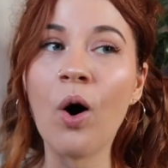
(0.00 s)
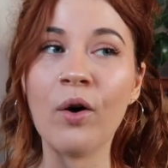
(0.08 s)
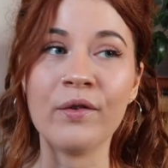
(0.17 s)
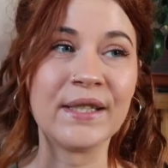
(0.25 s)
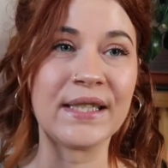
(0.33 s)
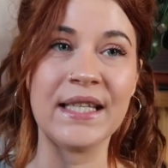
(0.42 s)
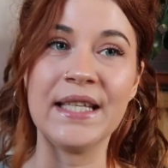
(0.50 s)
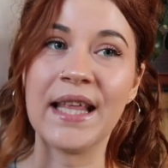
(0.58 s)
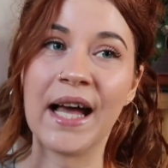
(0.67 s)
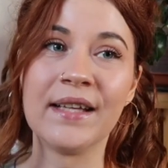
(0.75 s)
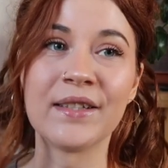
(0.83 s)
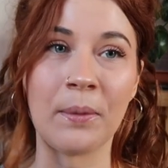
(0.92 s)
Obviously
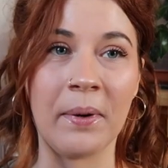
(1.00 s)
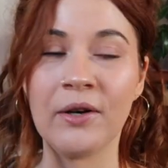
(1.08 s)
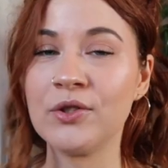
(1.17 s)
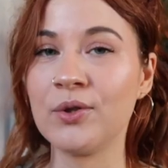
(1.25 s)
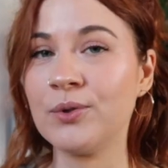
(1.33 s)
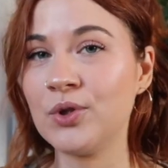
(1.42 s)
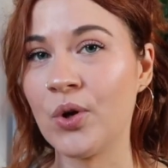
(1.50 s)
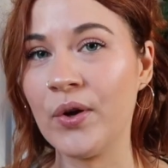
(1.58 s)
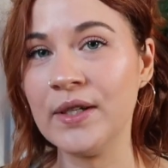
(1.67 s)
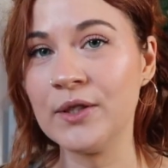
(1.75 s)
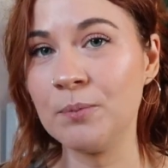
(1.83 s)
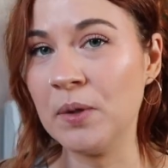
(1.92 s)
that's a personal
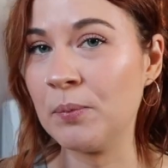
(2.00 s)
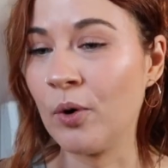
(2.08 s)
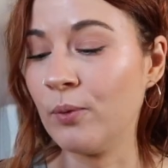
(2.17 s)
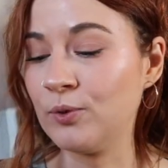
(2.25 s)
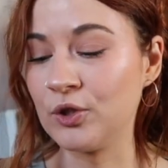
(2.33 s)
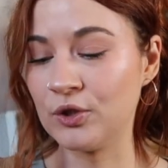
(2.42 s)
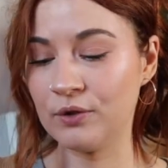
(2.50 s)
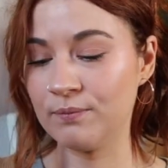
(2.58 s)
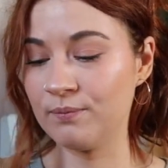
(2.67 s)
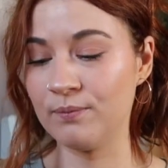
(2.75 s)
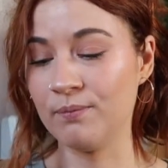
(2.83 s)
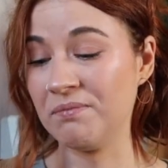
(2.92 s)
choice. People just
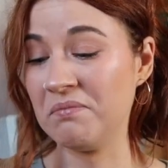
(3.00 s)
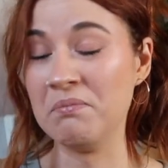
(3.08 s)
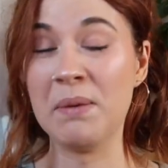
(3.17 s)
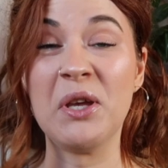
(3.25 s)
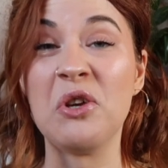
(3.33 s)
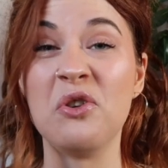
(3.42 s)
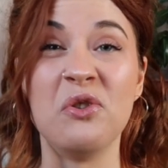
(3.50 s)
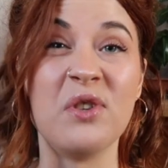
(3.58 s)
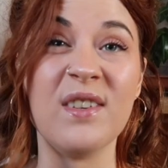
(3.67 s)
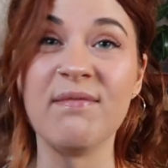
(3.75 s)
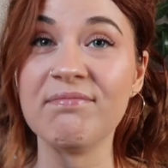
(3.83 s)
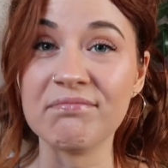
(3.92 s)
maybe
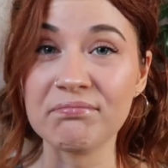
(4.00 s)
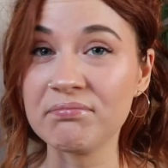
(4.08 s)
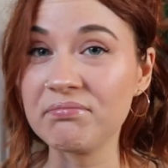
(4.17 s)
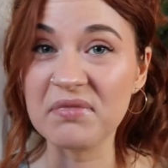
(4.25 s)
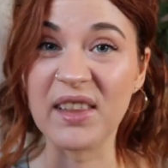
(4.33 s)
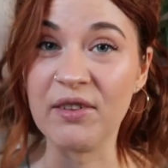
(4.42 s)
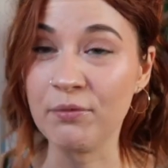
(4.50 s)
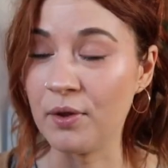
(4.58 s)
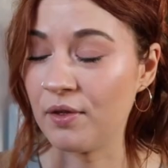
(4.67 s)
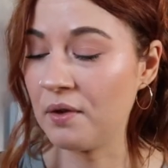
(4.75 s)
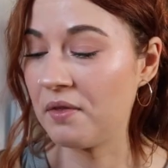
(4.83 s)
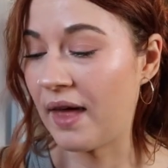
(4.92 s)
couldn't live
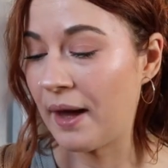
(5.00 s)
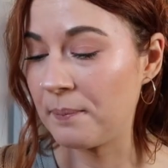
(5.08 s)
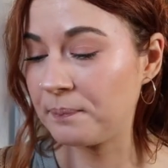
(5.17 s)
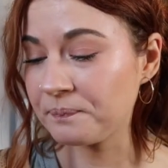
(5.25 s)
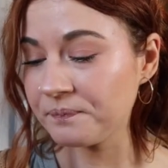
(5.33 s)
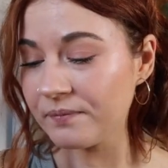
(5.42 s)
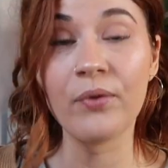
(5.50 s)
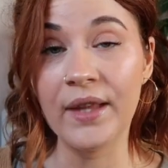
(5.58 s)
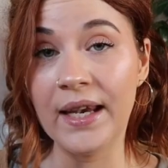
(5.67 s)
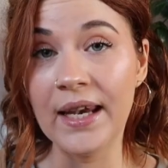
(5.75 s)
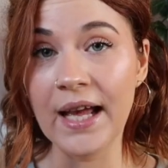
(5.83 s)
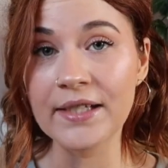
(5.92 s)
without that.
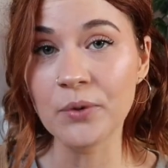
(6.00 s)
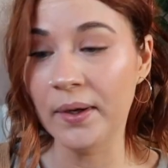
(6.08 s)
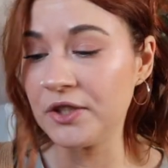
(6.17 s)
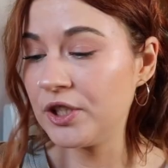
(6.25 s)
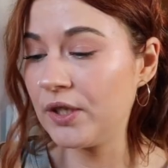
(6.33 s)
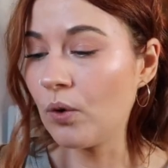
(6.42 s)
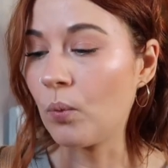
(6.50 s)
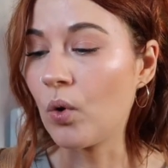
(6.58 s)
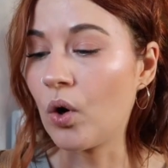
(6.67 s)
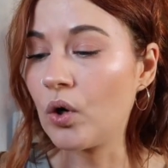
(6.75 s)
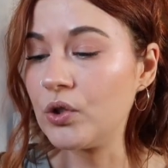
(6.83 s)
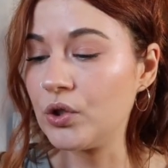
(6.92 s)
The next question
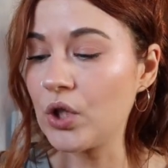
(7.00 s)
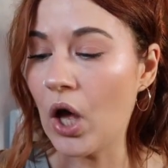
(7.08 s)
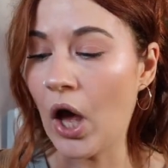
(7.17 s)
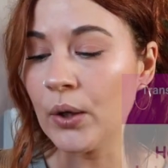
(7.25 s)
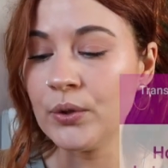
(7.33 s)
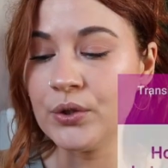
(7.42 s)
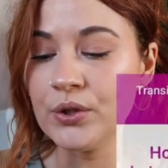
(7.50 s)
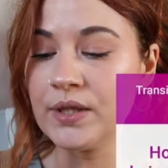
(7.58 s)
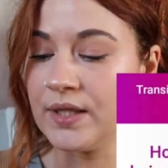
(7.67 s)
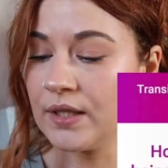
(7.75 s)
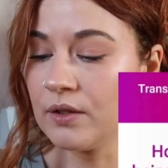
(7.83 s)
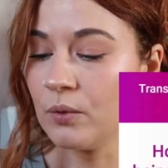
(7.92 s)
was, how do
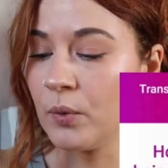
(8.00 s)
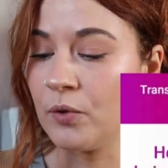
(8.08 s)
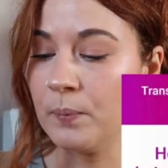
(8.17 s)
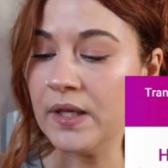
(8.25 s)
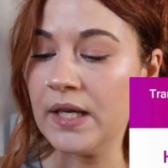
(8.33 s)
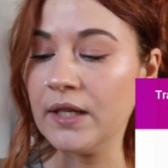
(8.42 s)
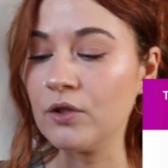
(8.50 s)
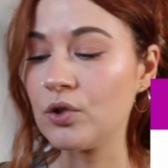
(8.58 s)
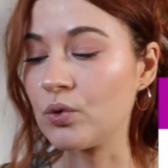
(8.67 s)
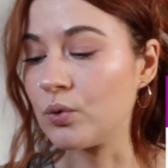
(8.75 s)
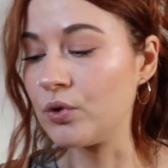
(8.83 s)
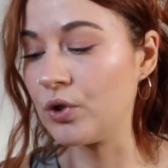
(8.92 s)
you deal with being
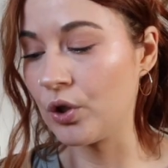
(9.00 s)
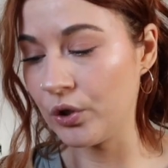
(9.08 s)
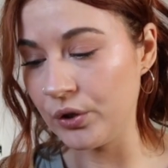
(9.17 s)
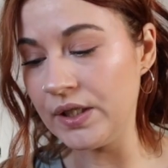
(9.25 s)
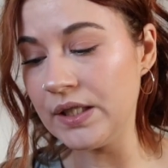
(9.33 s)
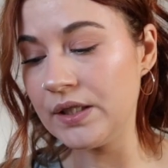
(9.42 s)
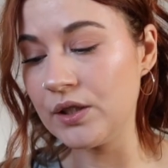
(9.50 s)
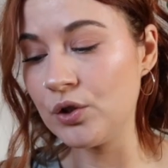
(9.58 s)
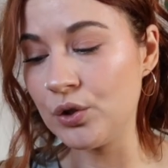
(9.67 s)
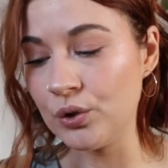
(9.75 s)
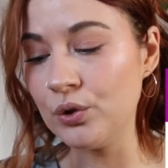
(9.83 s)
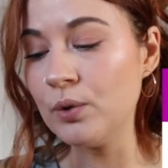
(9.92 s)
so
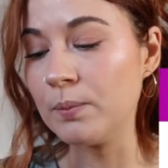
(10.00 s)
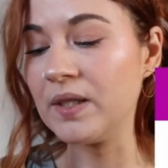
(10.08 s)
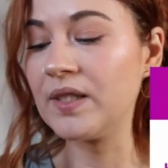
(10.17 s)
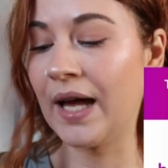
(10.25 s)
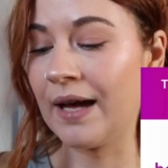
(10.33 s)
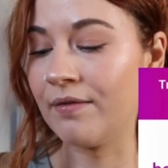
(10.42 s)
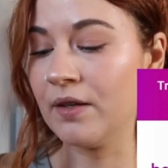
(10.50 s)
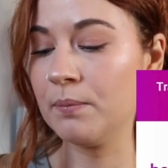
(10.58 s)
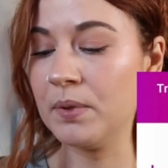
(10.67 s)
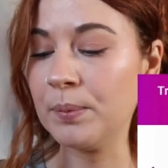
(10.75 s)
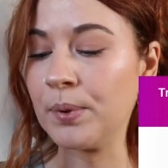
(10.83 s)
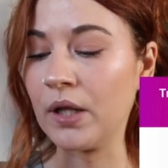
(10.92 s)
secluded? Do you miss having
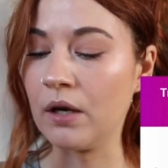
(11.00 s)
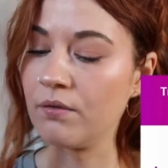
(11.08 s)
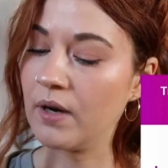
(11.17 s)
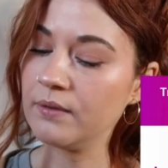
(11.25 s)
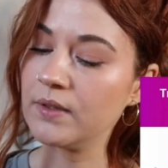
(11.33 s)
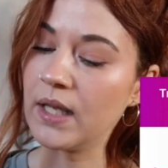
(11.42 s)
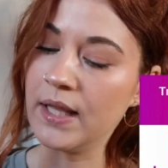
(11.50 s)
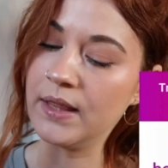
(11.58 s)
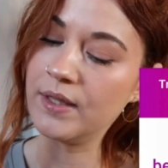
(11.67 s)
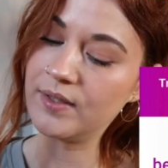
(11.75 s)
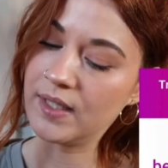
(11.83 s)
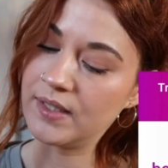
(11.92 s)
people around
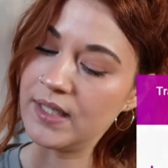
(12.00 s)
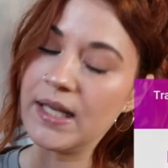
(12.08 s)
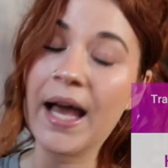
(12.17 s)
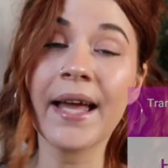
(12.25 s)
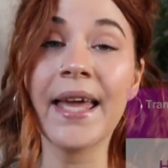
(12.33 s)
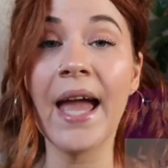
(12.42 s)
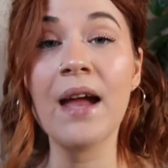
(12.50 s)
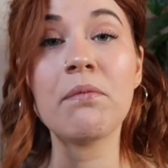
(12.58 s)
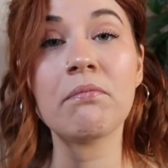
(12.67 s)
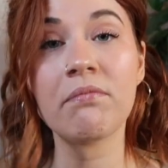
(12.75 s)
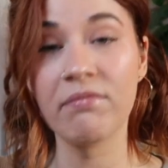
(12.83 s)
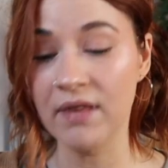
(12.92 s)
in the city?
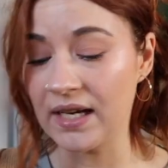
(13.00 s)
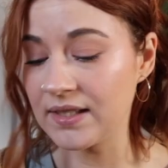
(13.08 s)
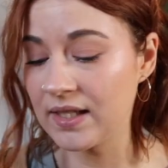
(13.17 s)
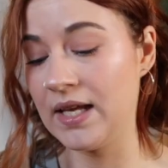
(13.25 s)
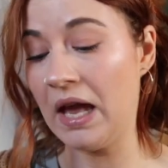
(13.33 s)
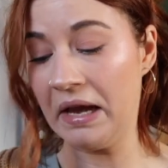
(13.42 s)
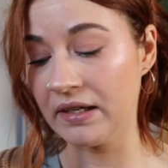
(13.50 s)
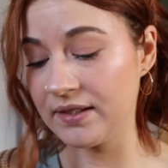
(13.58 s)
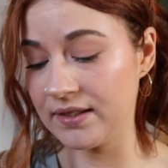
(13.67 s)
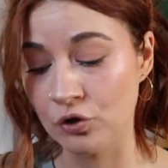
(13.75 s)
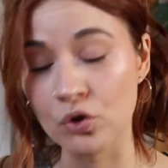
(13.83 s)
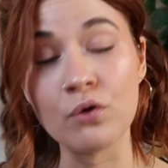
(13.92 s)
Again, that's a
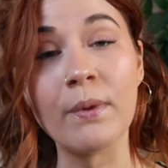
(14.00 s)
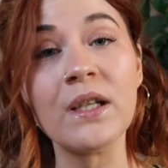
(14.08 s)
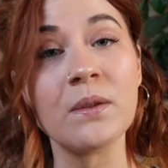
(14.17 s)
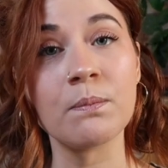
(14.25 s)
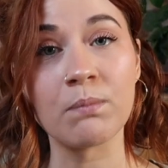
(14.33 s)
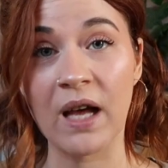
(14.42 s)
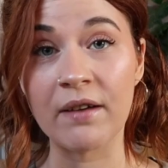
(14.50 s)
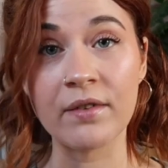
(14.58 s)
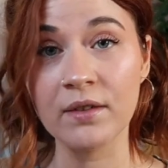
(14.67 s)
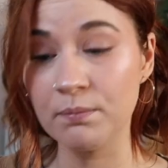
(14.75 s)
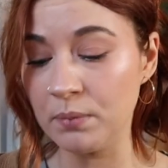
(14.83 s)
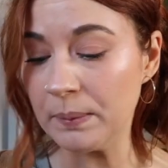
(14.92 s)
yes. I do miss
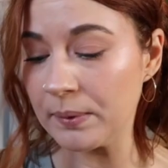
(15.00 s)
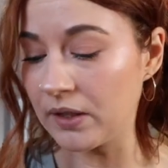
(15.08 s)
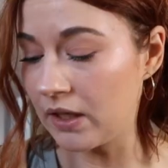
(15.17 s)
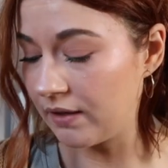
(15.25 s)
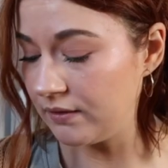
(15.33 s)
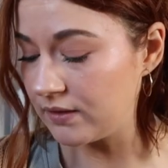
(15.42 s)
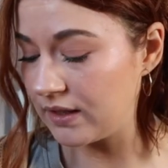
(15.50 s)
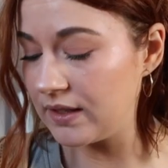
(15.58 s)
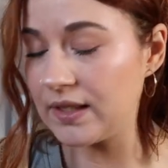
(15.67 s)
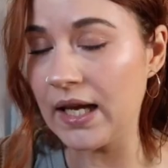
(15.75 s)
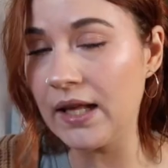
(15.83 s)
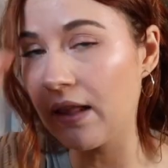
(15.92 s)
having people around in
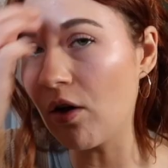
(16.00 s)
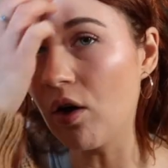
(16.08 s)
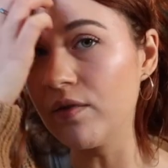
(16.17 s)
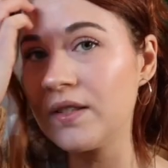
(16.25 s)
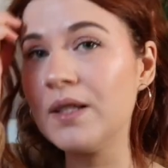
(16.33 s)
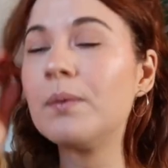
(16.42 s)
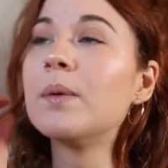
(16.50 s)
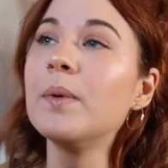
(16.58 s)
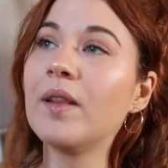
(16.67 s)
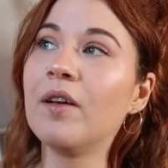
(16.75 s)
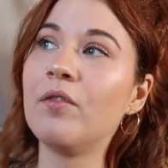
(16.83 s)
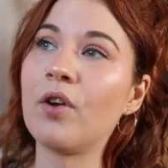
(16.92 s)
the city. Like, obviously where
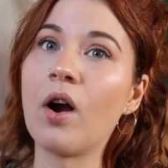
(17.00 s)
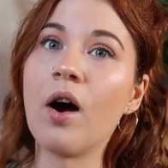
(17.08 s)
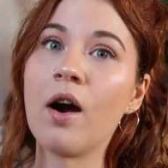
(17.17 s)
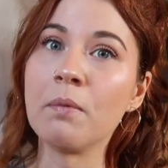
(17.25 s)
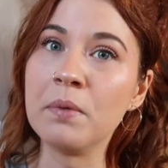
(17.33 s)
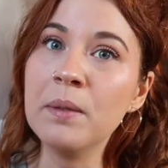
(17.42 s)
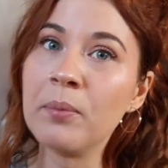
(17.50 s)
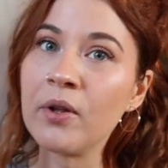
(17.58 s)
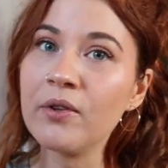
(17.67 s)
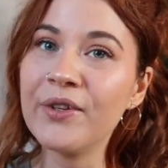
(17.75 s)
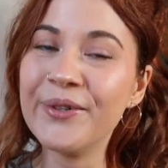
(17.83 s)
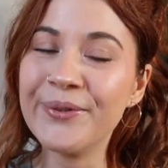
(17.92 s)
we live, there are people.